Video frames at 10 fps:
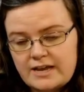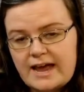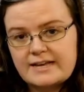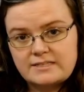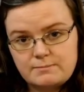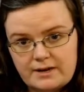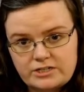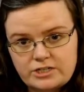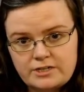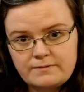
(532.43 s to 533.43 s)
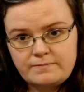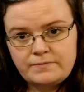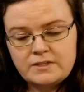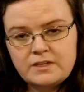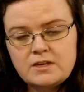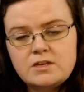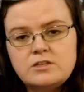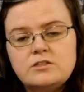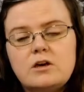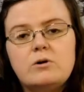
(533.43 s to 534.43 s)
as much.
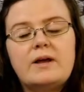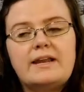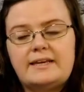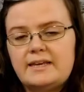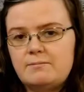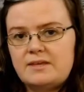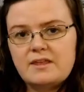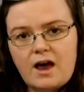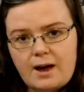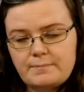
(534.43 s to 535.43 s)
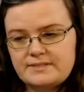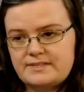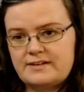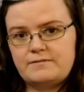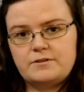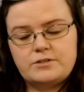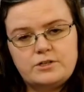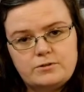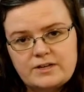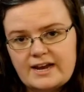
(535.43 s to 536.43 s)
So, and it can be the opposite. If you're
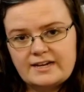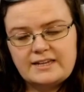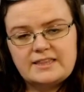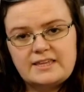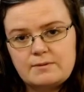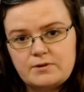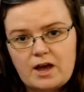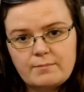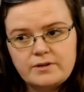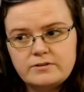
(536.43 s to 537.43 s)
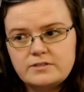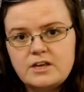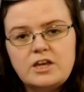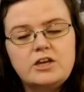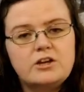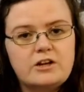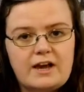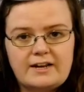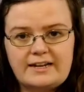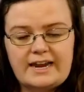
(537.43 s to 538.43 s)
too tight in the abdominals, you're
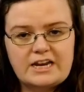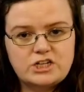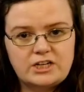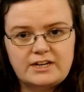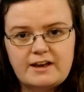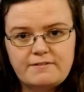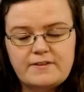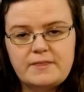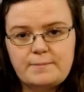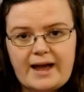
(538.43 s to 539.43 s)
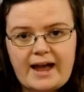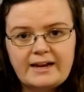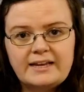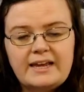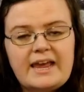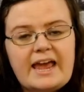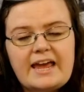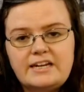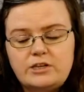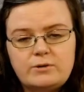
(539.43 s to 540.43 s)
not engaging enough in the back,
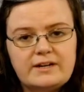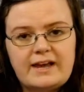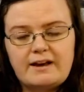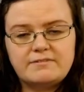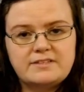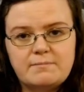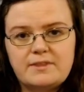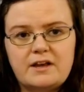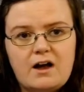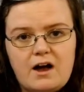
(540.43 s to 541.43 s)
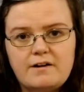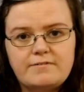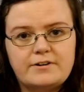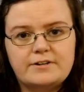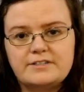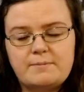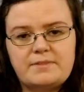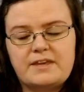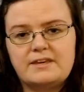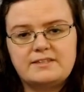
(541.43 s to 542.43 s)
and you can have something off or
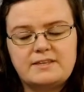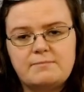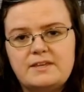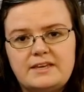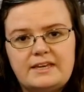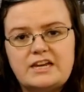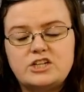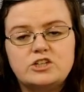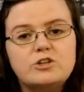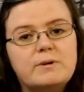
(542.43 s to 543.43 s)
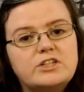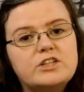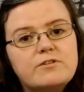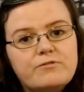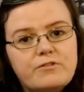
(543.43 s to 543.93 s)
something engaging too much in the